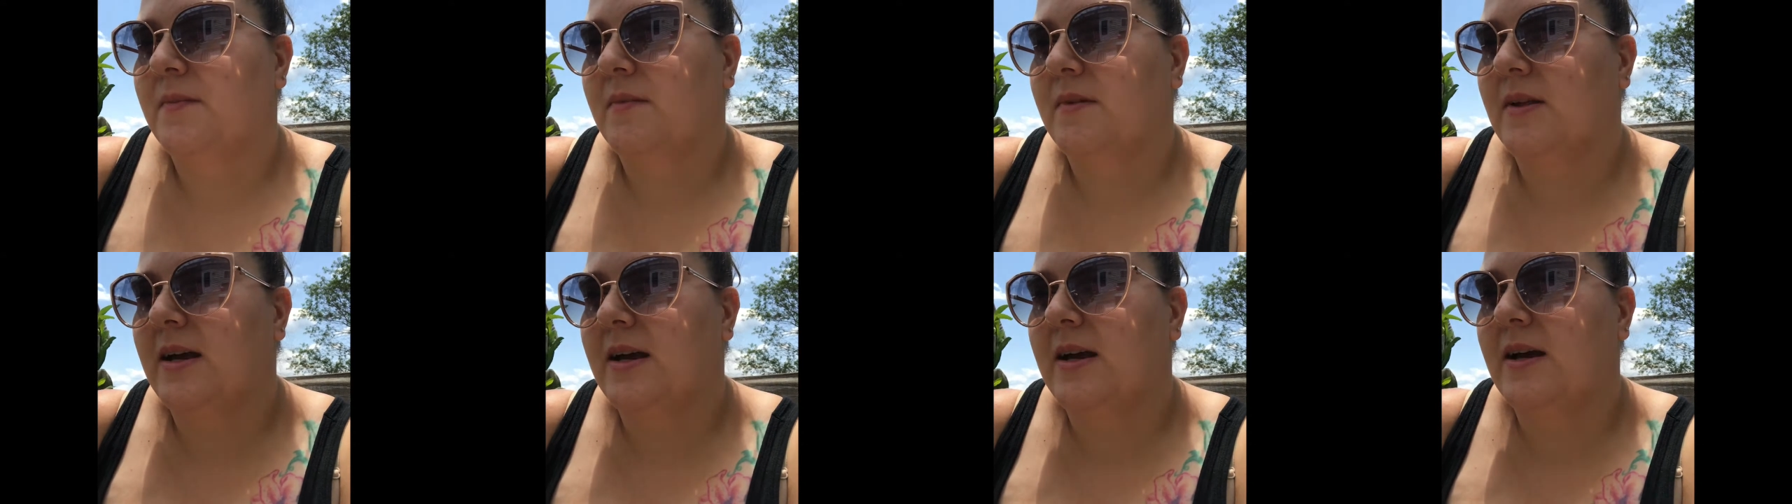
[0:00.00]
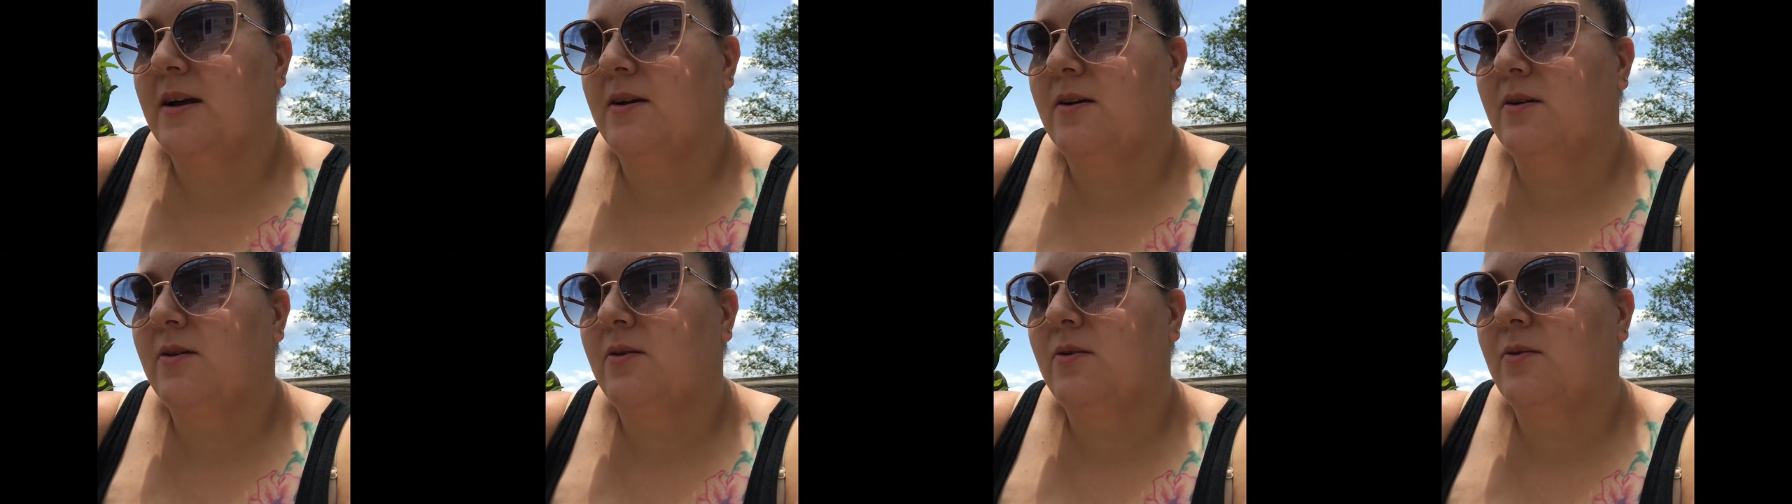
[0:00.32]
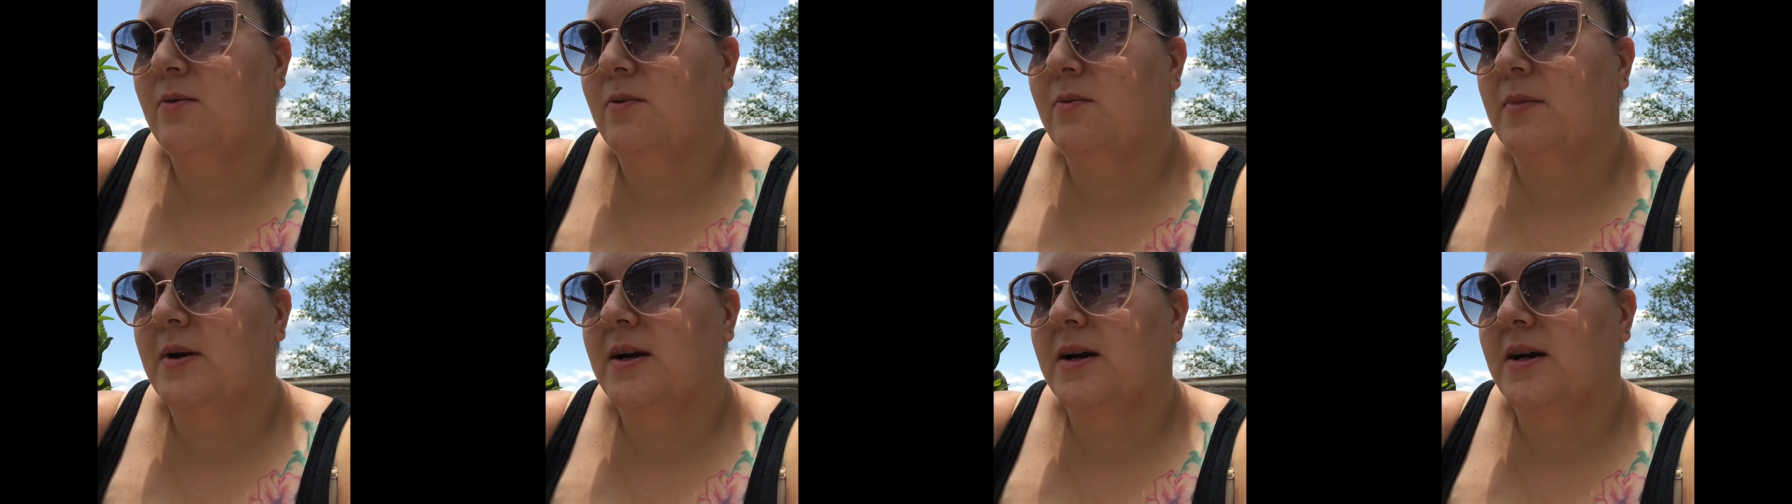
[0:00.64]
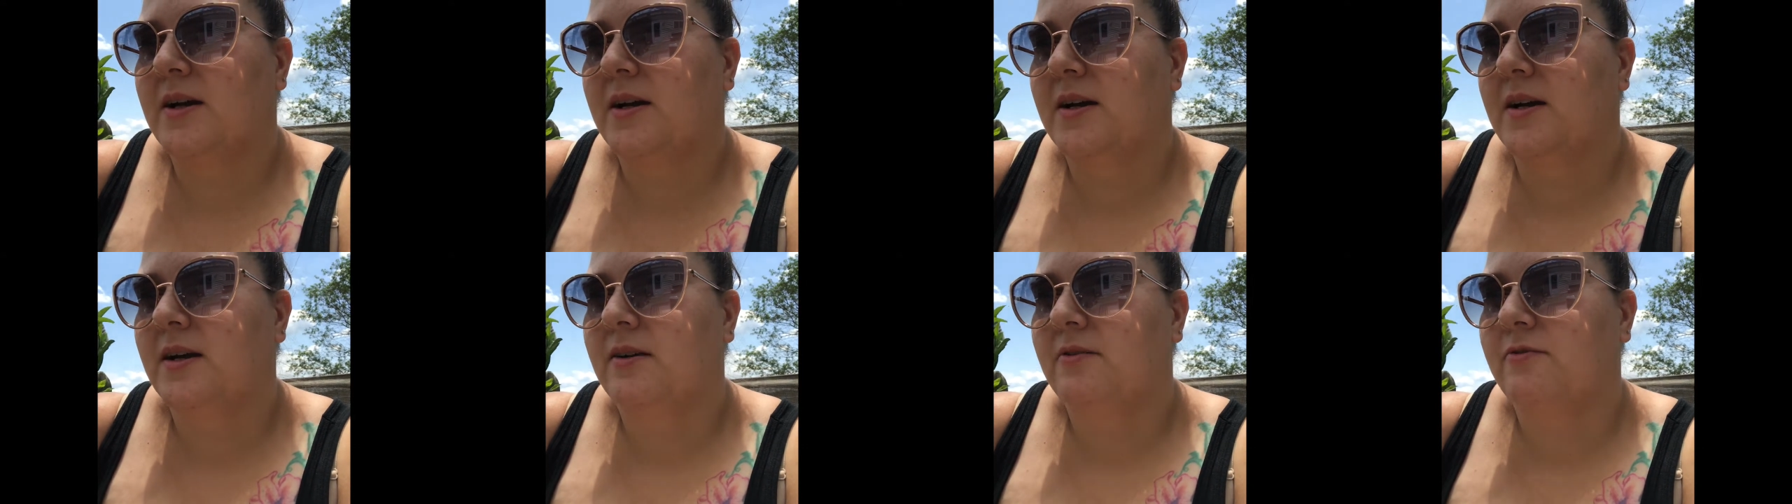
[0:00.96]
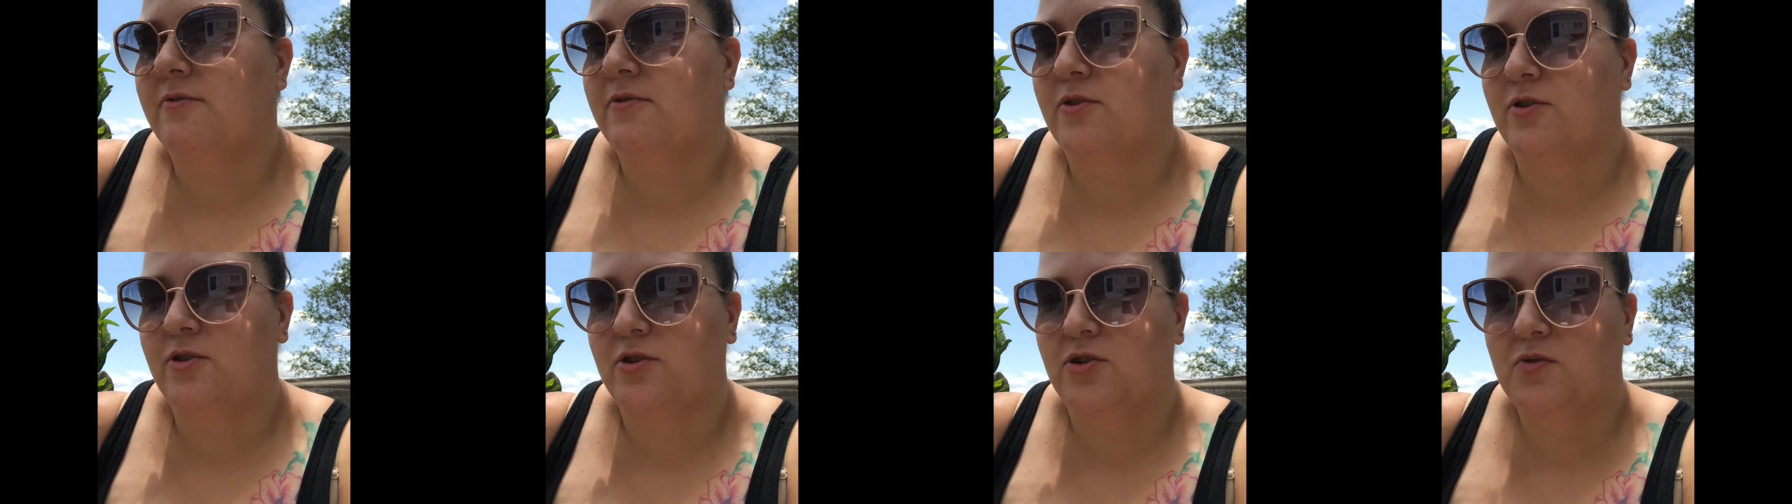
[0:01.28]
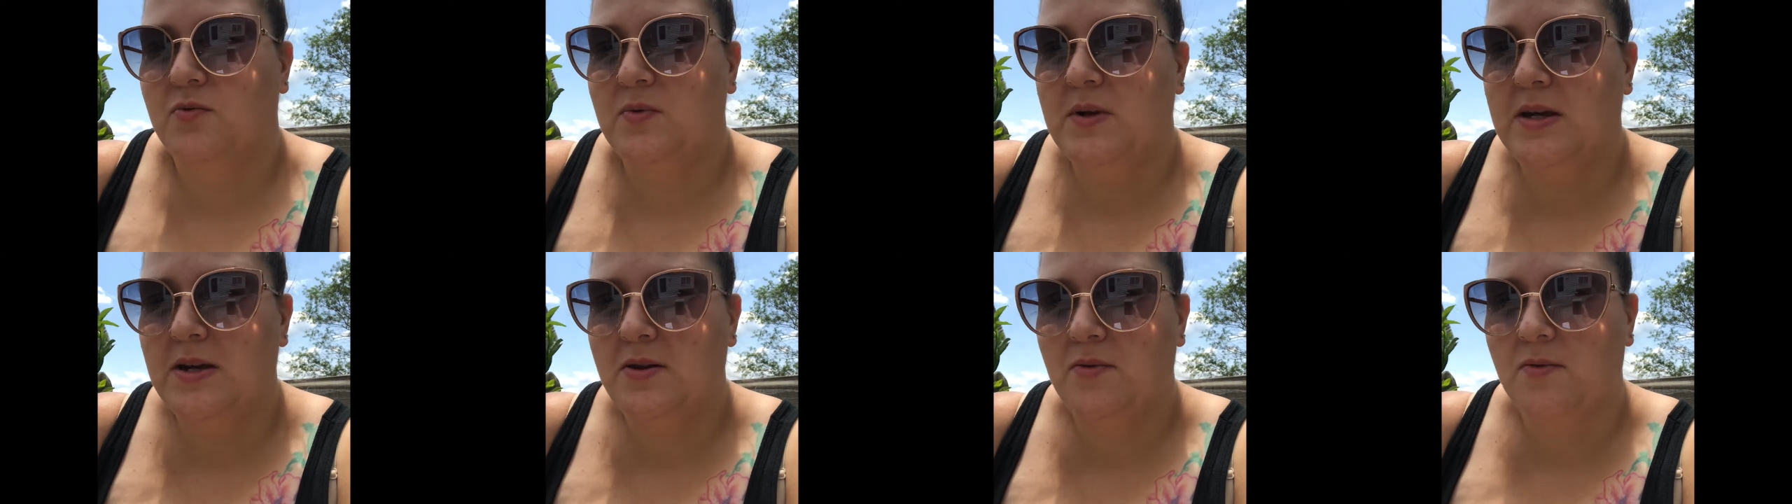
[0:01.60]
how my first
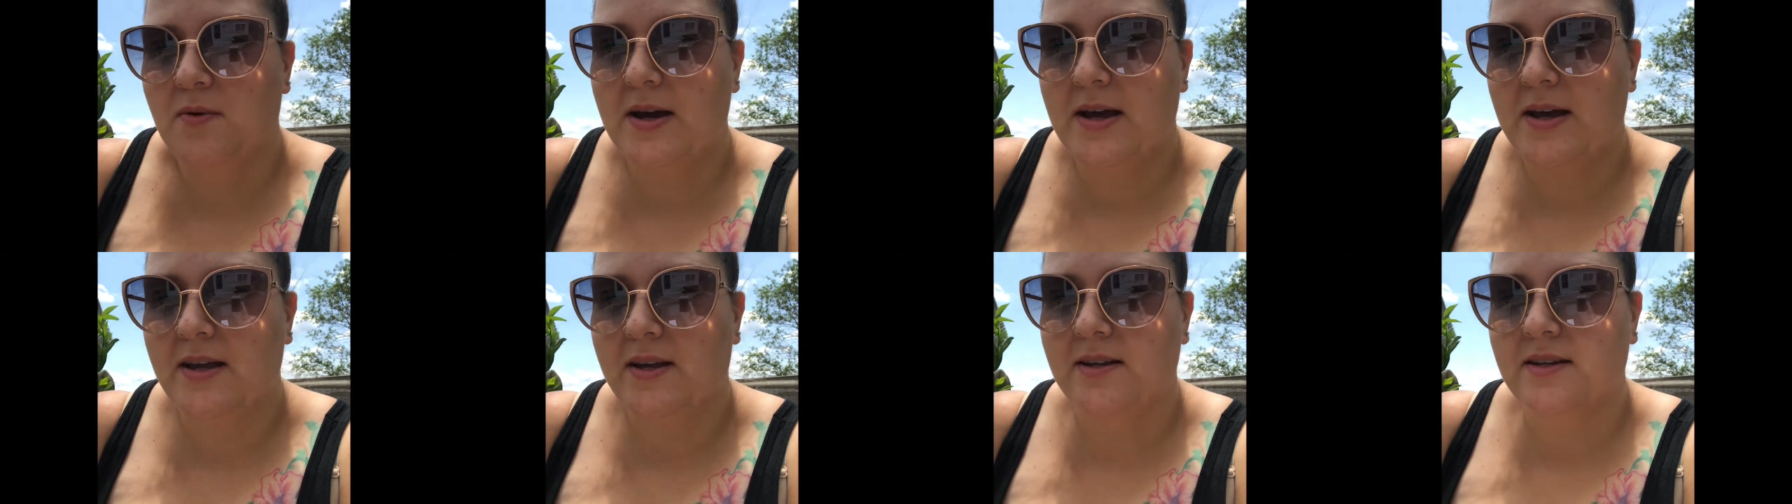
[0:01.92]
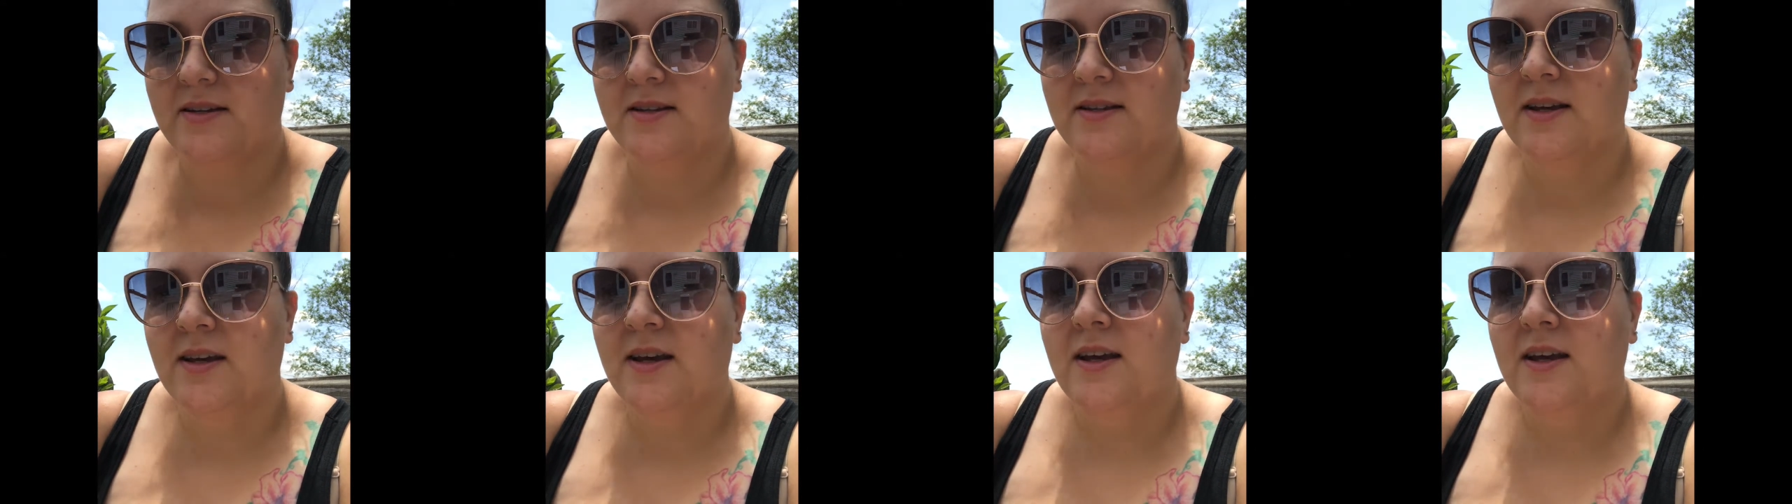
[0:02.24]
week went,